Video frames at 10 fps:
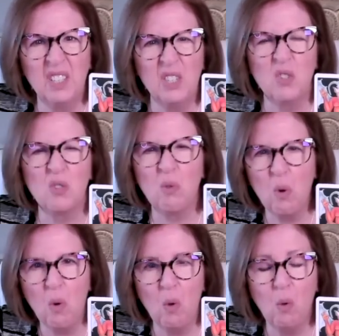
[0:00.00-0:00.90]

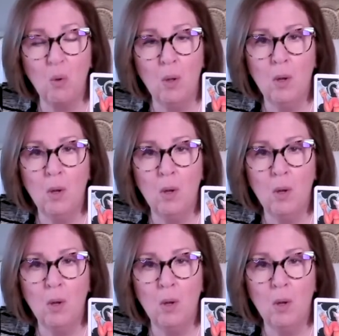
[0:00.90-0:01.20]
control.